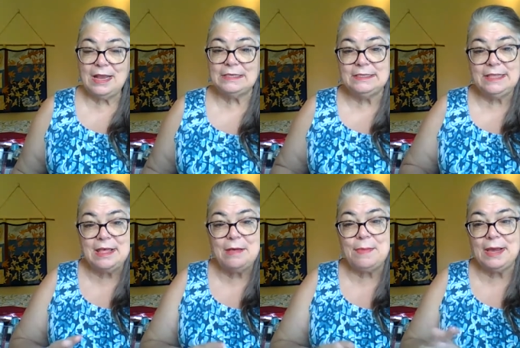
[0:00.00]
and it's
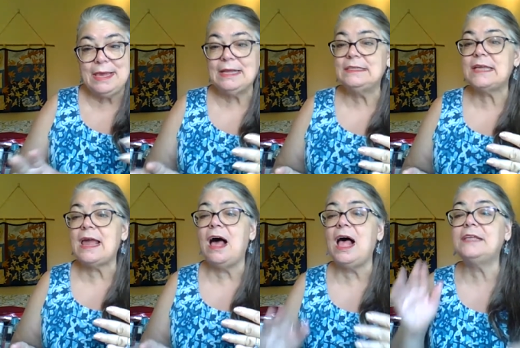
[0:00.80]
them against
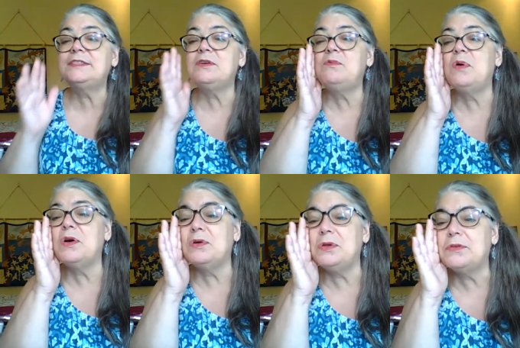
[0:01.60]
a hostile
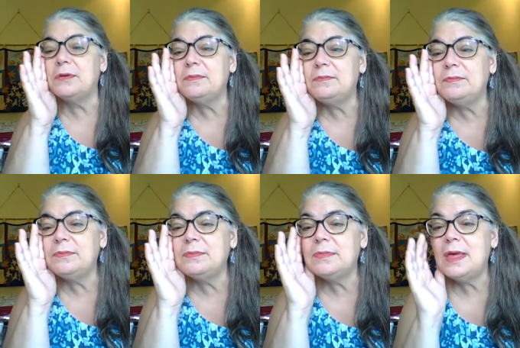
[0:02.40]
world.
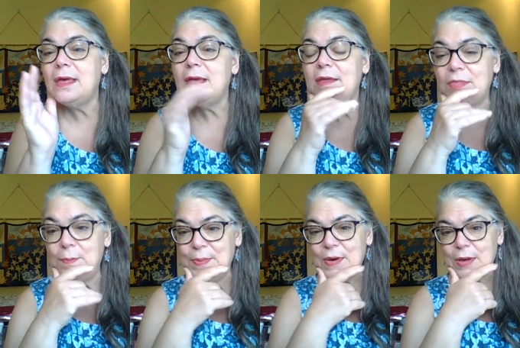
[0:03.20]
The
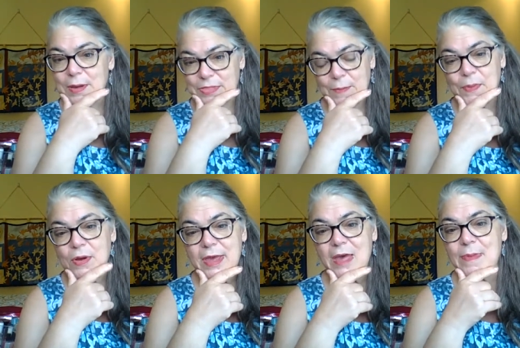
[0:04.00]
book the
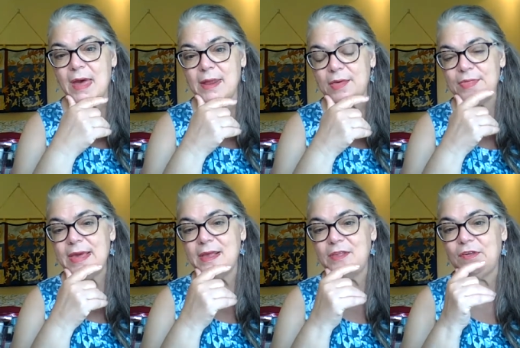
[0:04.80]
book came out I
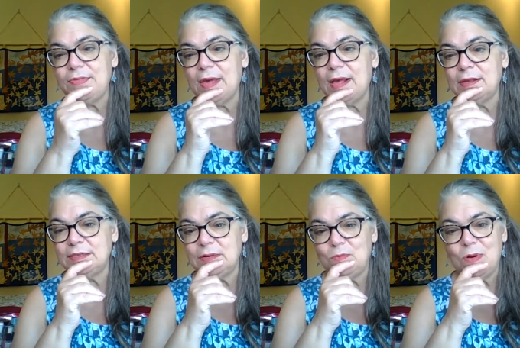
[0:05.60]
think in
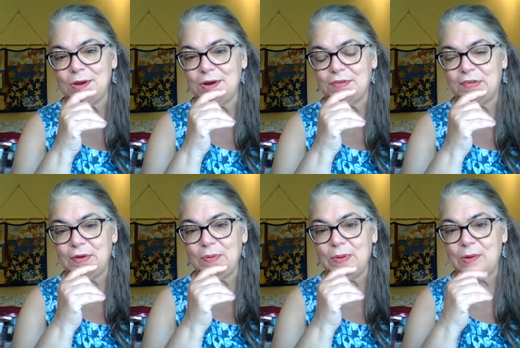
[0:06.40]
2001 or
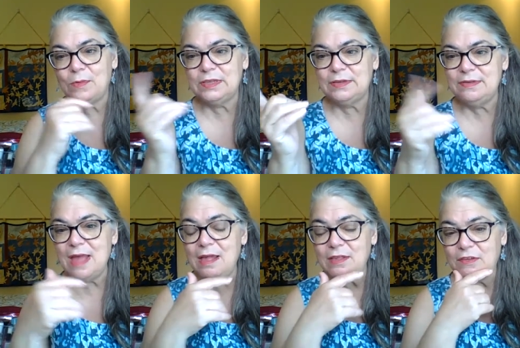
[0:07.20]
2. It was
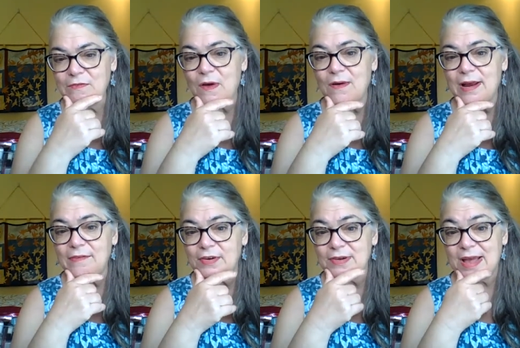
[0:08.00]
not too far
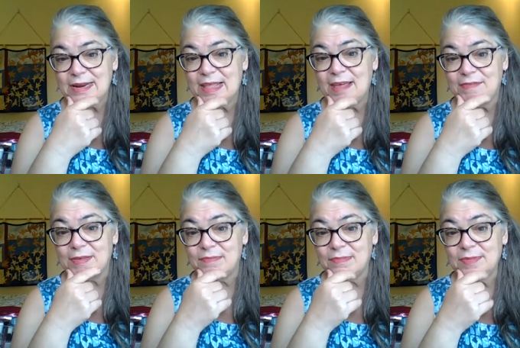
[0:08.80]
after
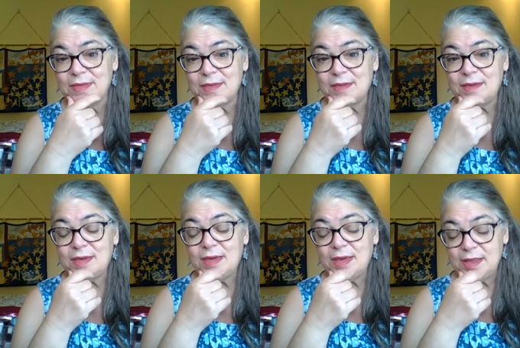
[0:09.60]
9/11
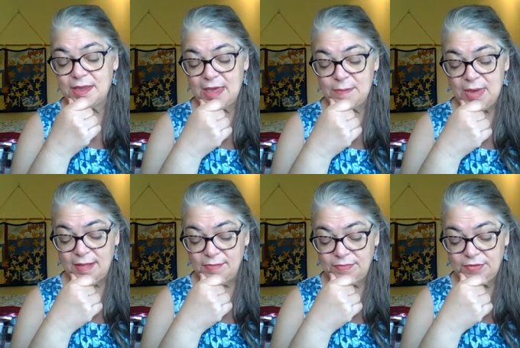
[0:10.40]
it came
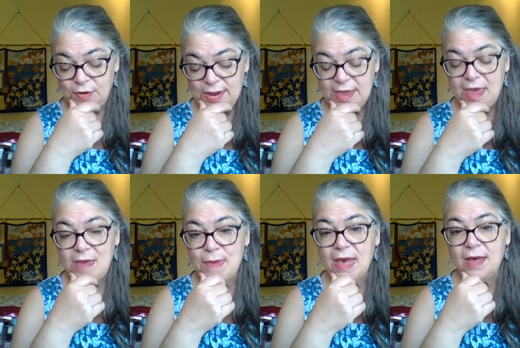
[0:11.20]
out. So it
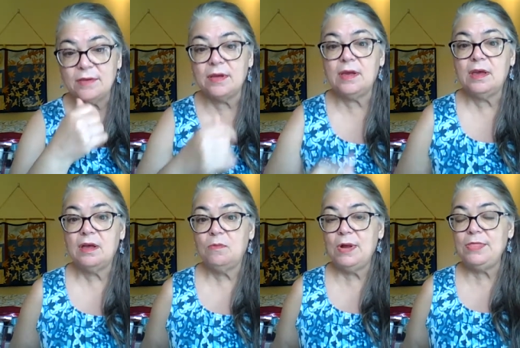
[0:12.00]
came out
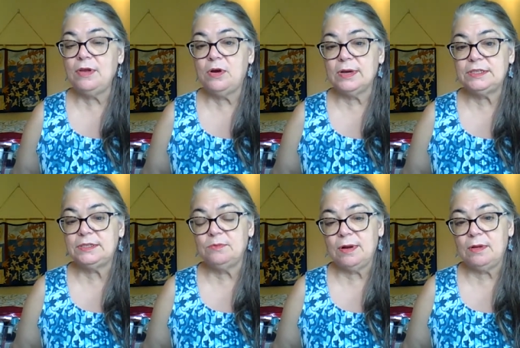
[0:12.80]
when the
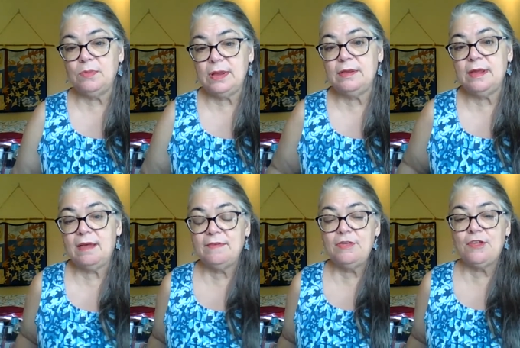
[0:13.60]
crisp, well when
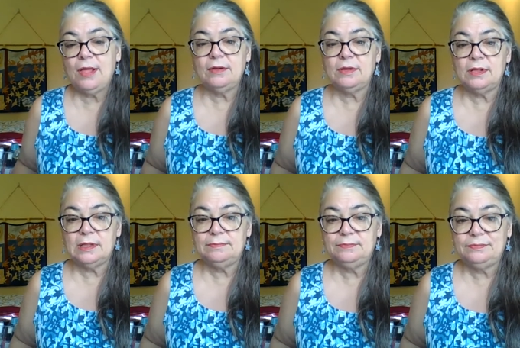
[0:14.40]

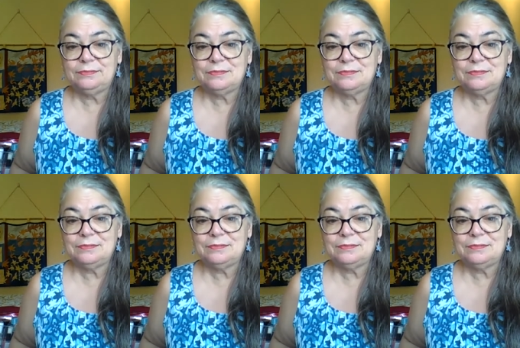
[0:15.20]
evangelical